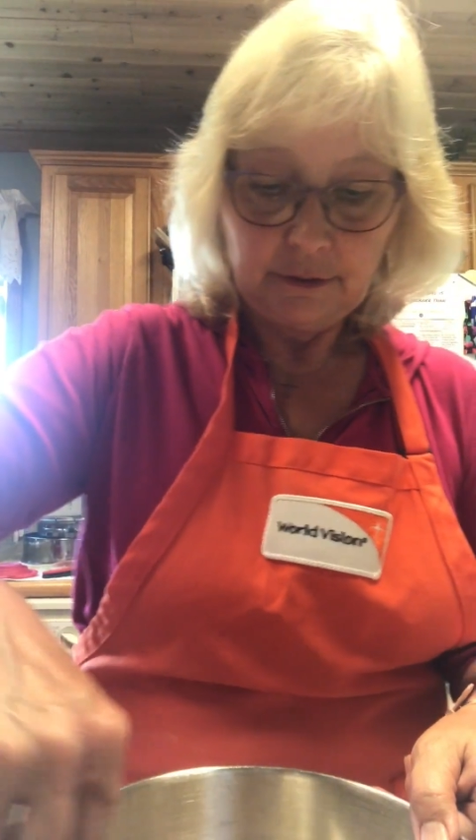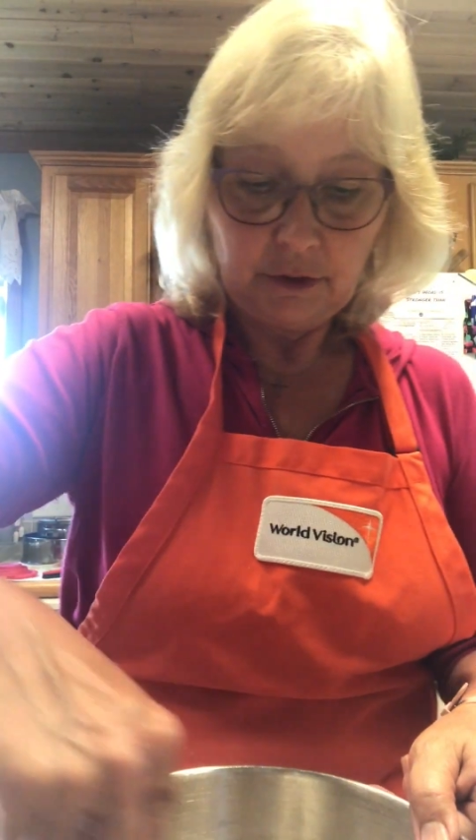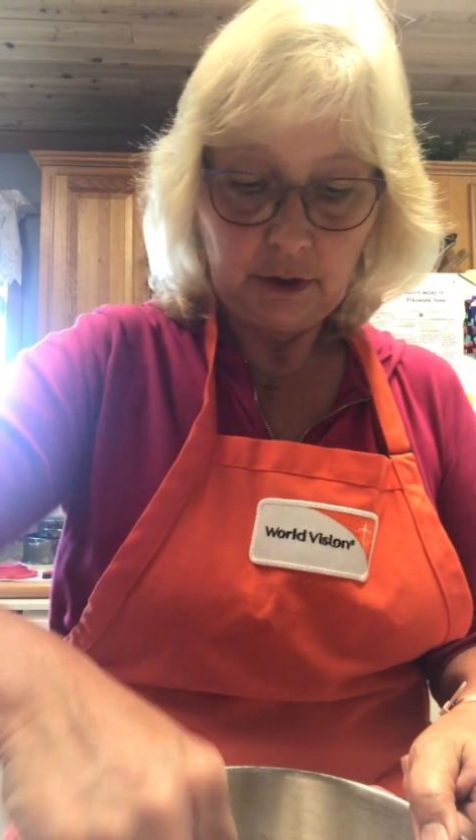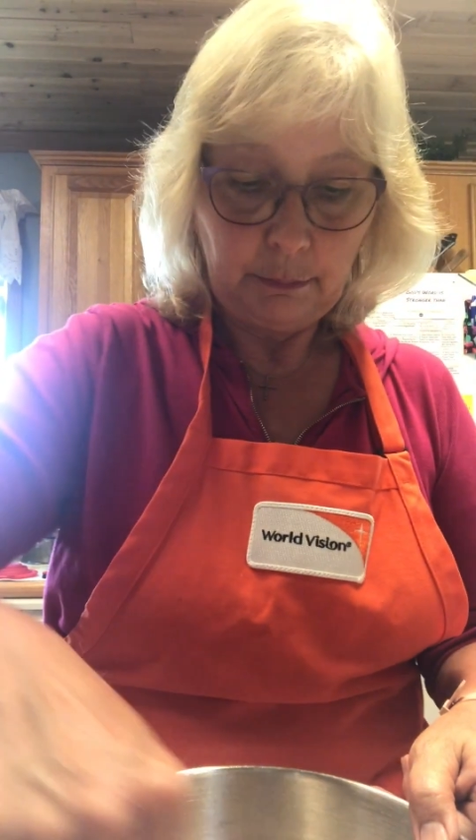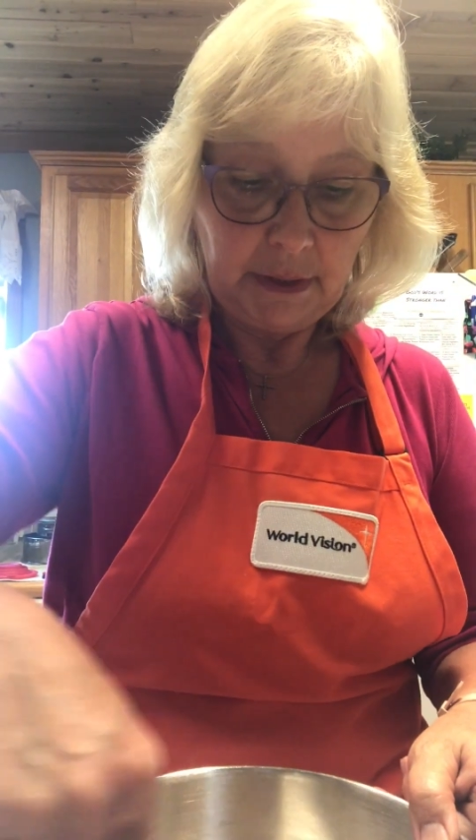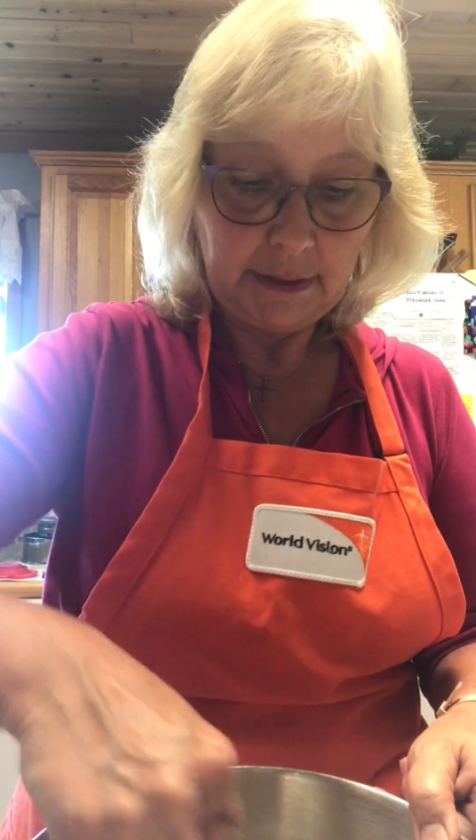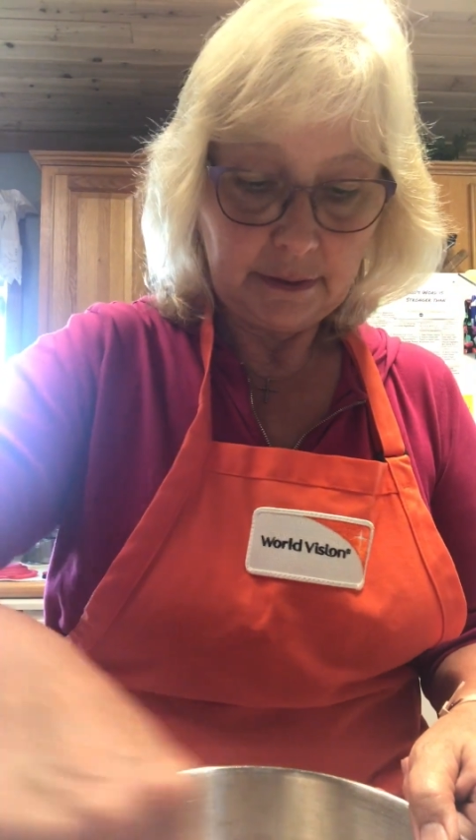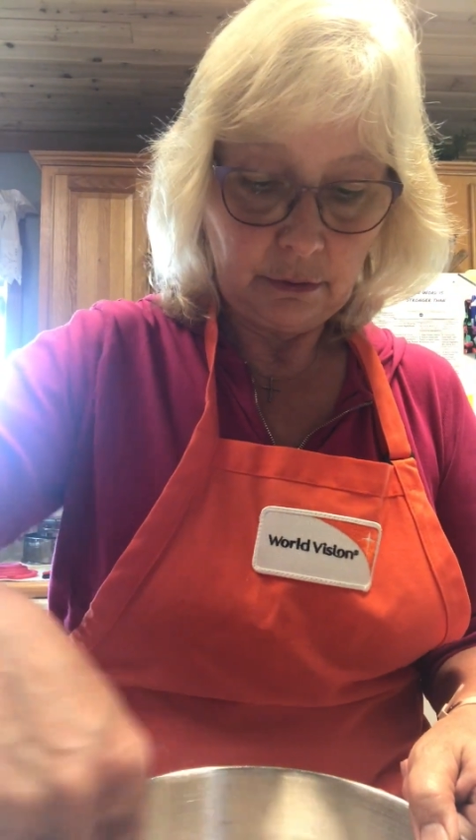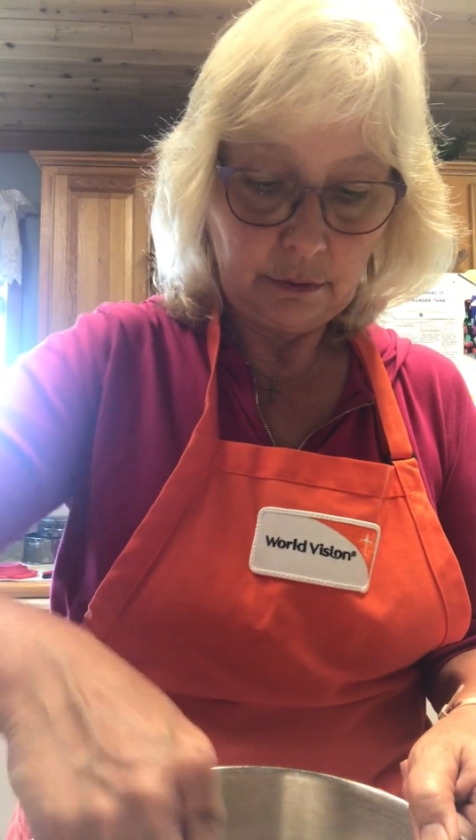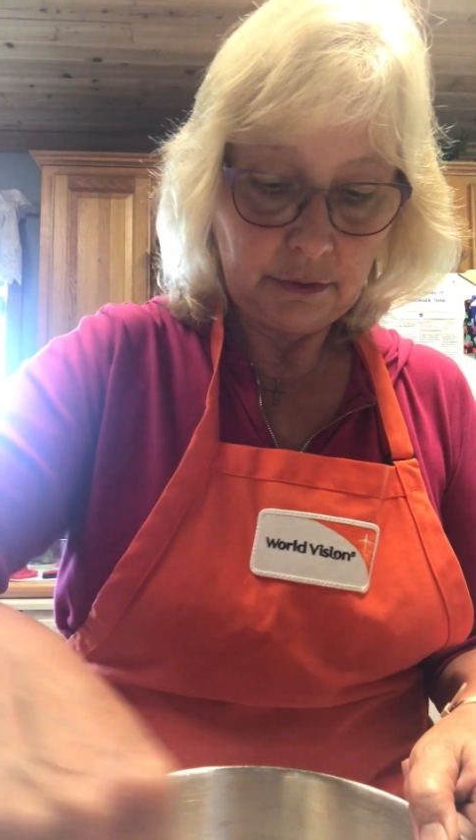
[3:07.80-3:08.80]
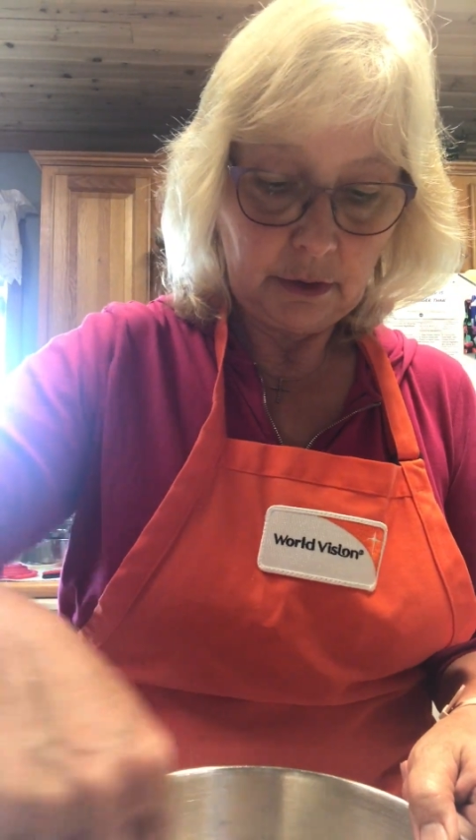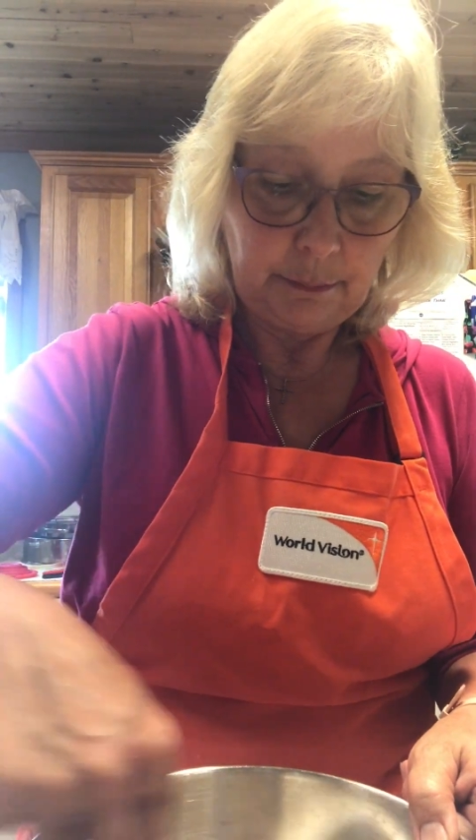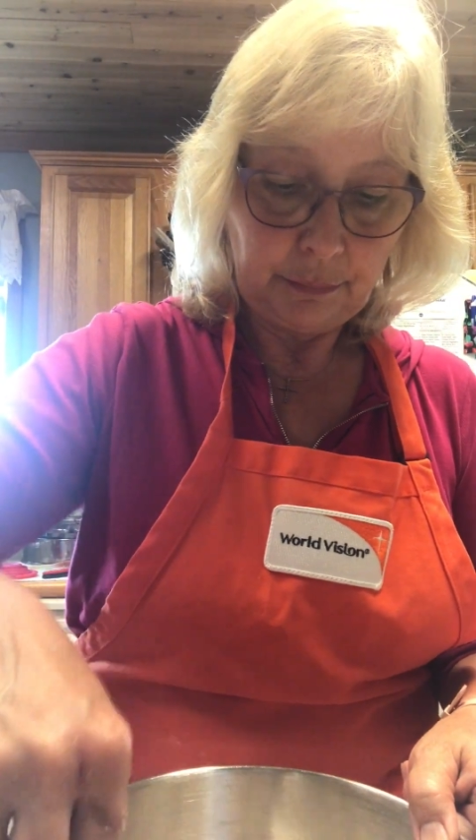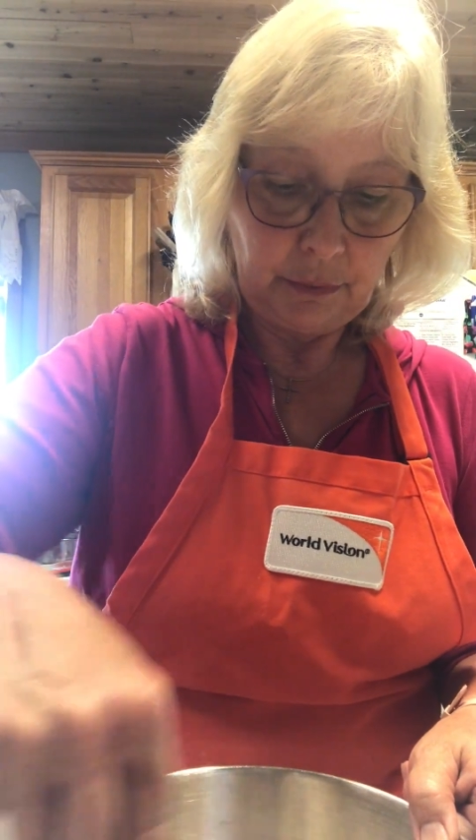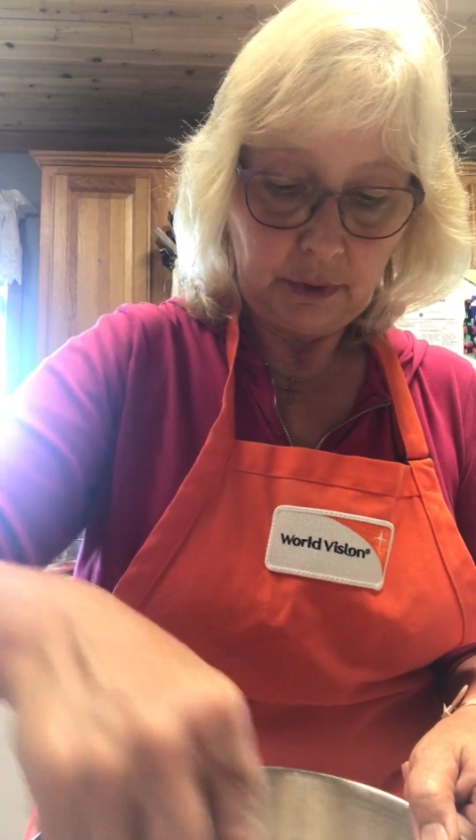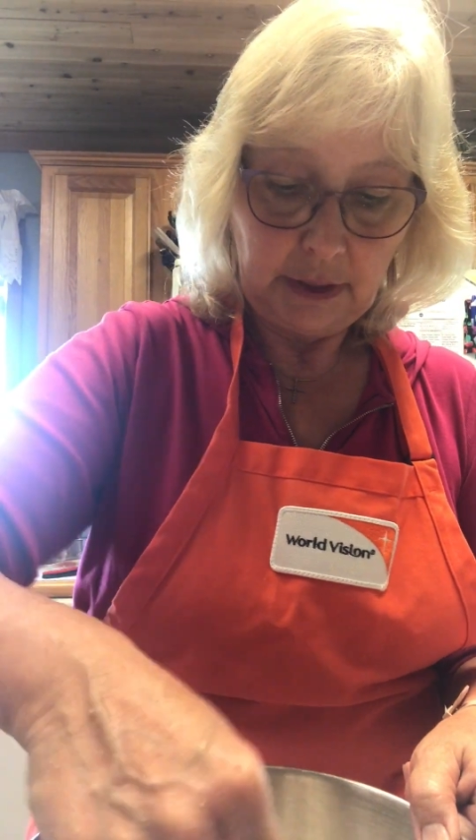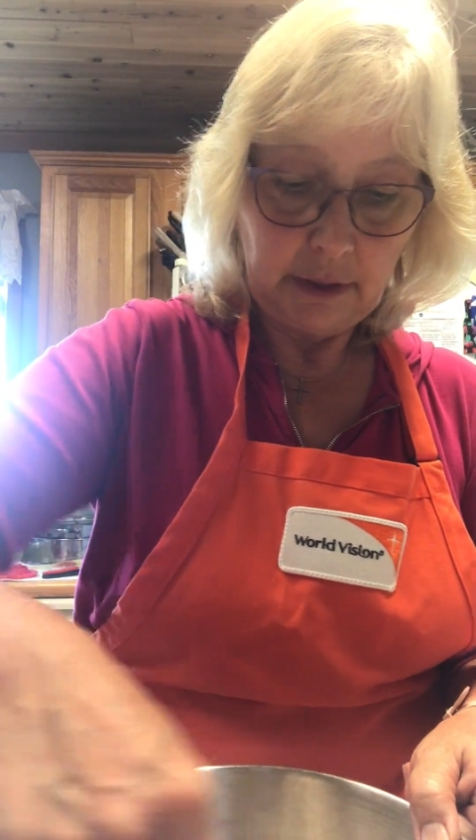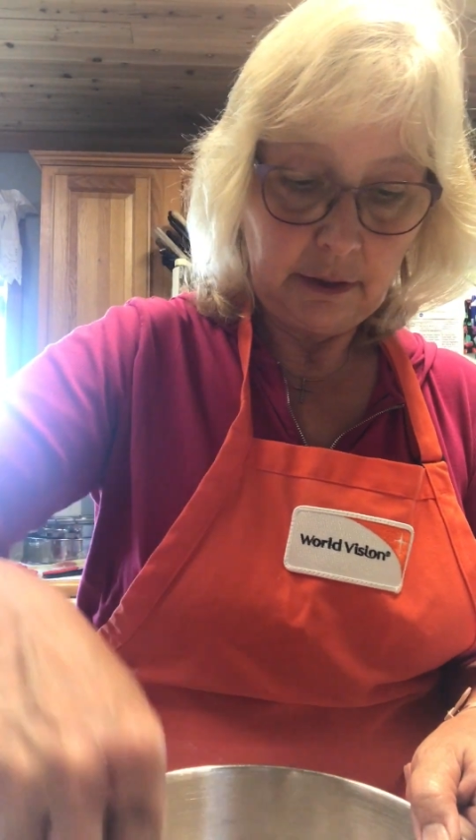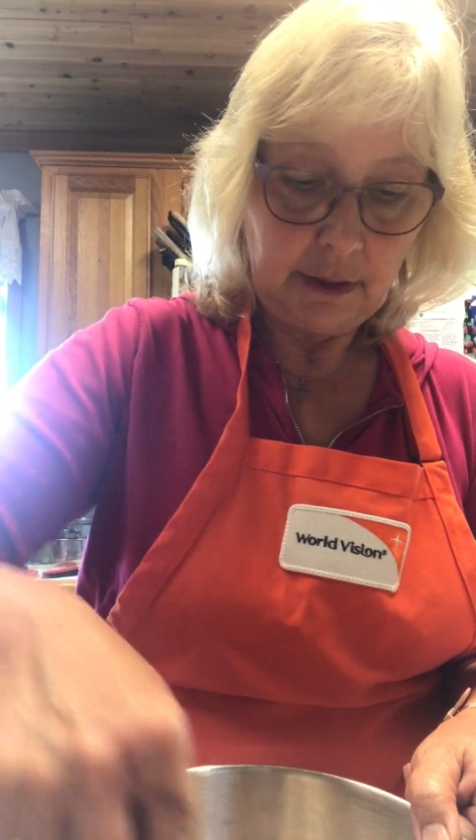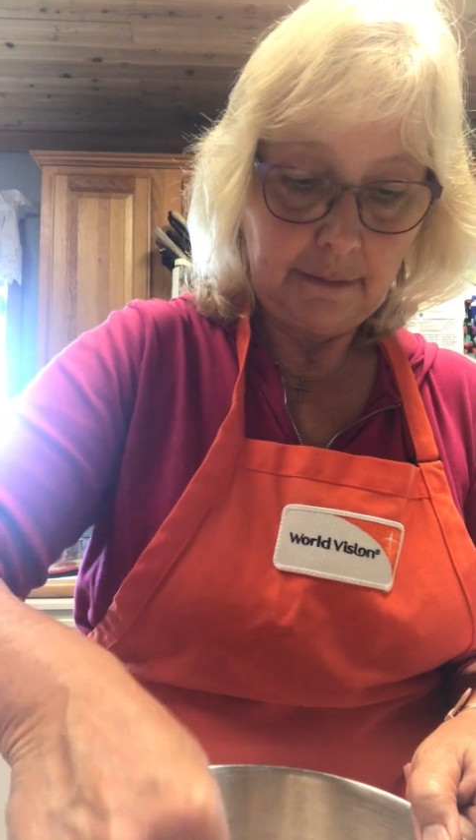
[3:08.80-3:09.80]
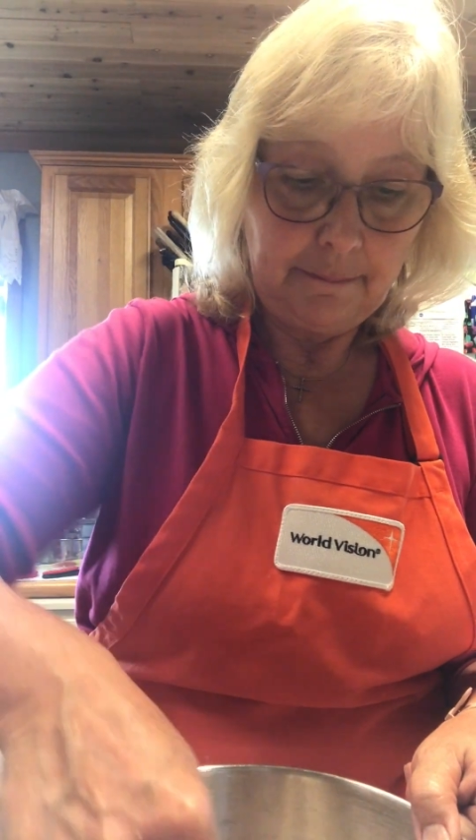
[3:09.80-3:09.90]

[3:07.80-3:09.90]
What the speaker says: going to mix those up really good.